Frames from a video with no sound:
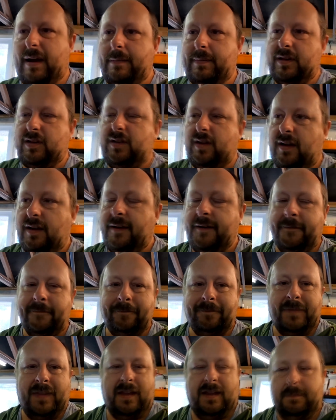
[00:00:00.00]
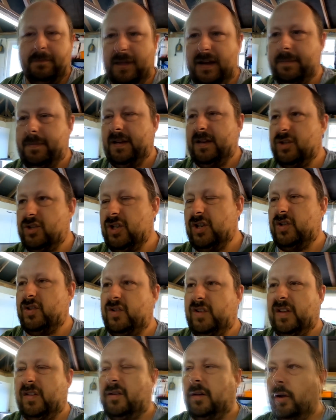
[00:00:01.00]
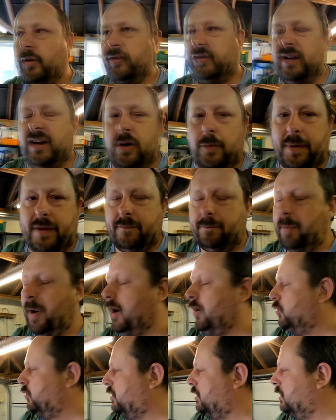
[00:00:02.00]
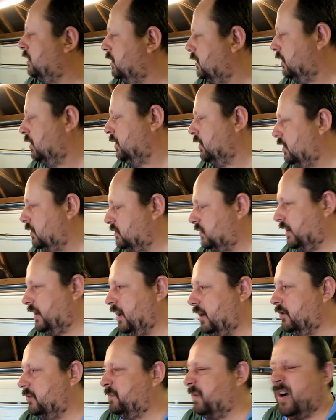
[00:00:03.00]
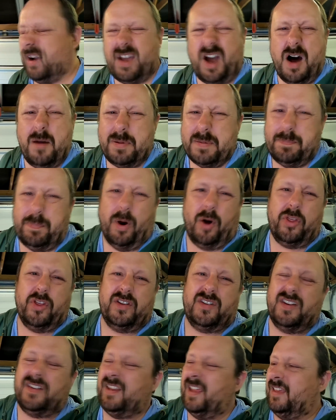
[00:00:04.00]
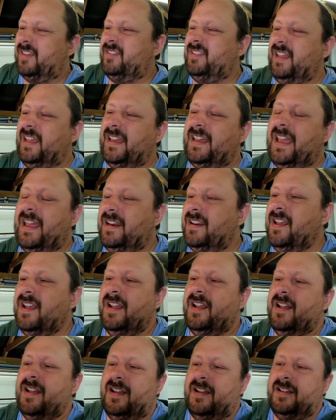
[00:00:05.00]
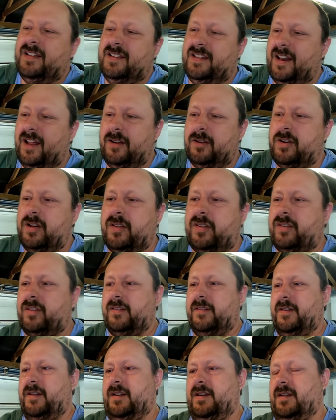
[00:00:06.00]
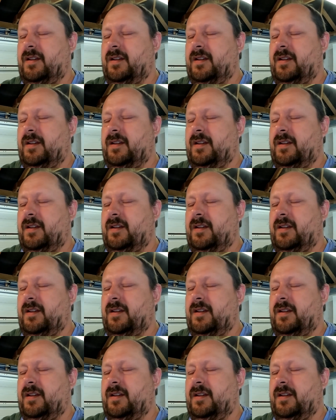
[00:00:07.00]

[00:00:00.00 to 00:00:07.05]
maybe it's lost a little bit of poke. Don't know, but I can't be bothered to test it again, because